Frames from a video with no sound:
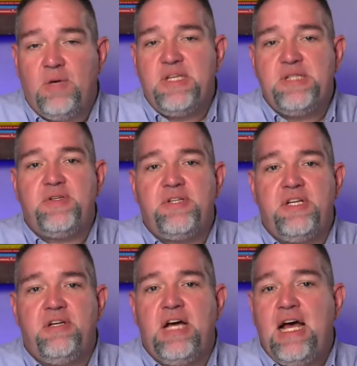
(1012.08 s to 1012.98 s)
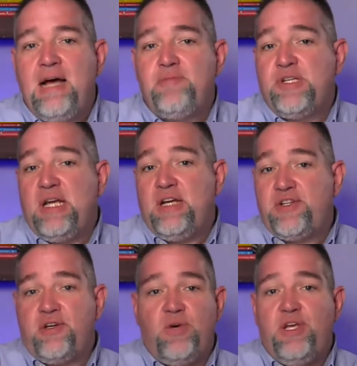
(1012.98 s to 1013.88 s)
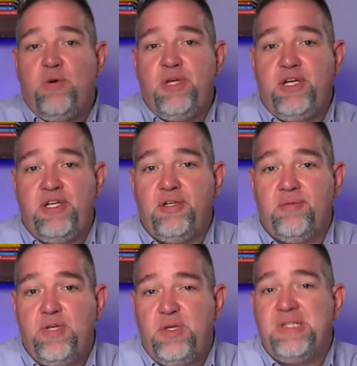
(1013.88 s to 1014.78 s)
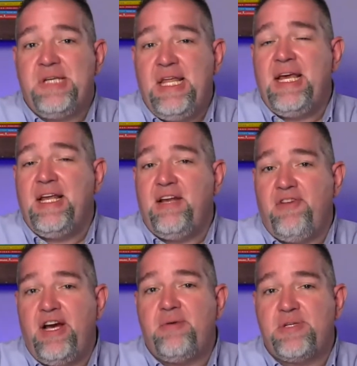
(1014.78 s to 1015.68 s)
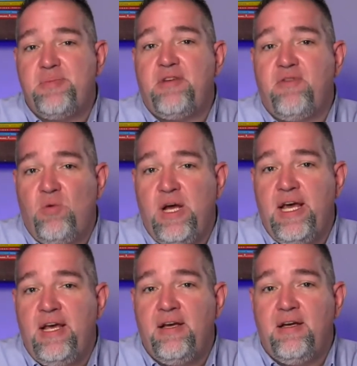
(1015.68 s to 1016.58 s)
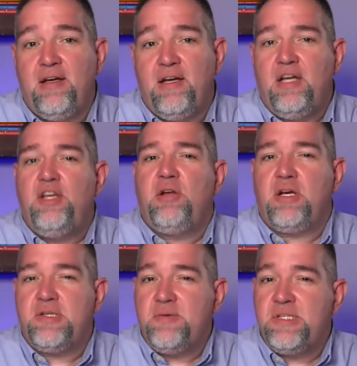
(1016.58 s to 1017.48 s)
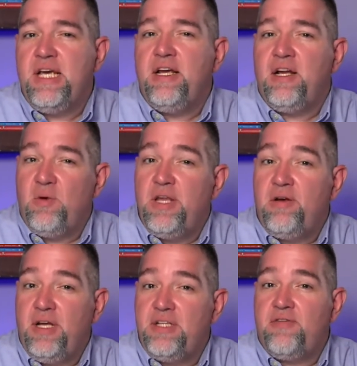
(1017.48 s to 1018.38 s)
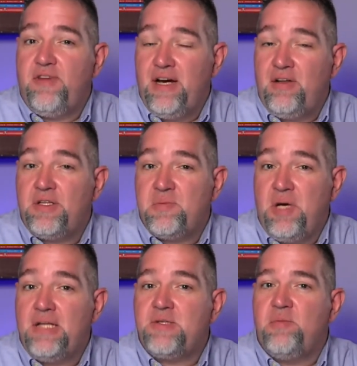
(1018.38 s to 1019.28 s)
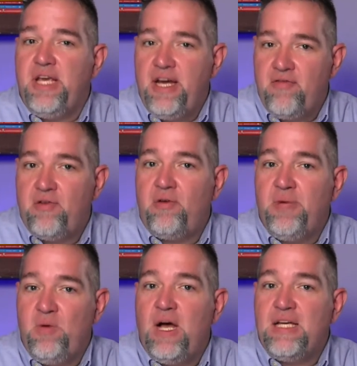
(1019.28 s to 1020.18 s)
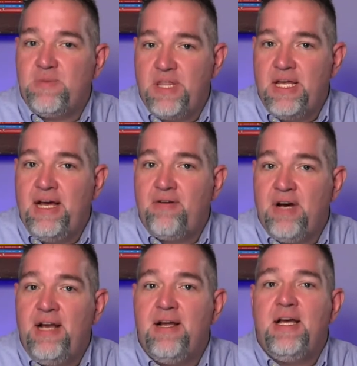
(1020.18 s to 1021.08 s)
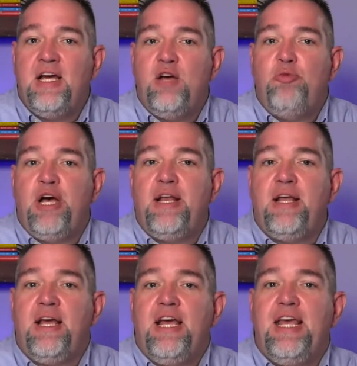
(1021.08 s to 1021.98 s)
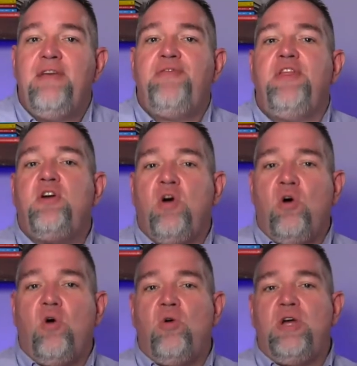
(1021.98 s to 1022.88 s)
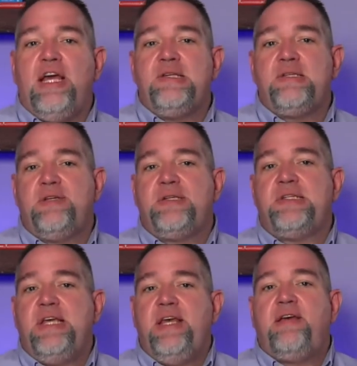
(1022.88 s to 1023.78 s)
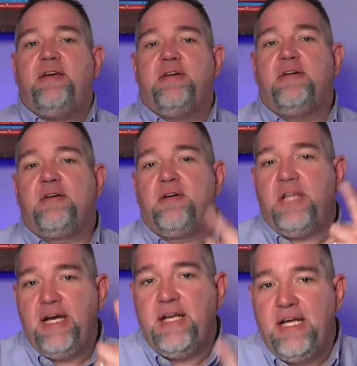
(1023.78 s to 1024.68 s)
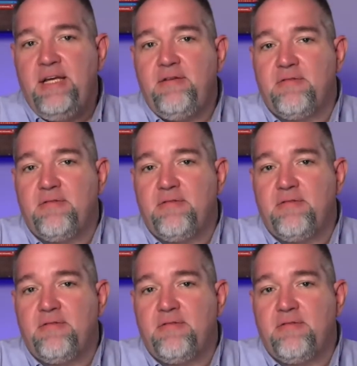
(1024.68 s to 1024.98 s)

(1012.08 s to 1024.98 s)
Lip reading: am I supposed to do? I'm just not sure on what you want me to do. You can say that in a very respectful way. You could also say it in a way that'll get you fired on the spot. So be careful, be wise with that, right? But if the goal is to seek clarity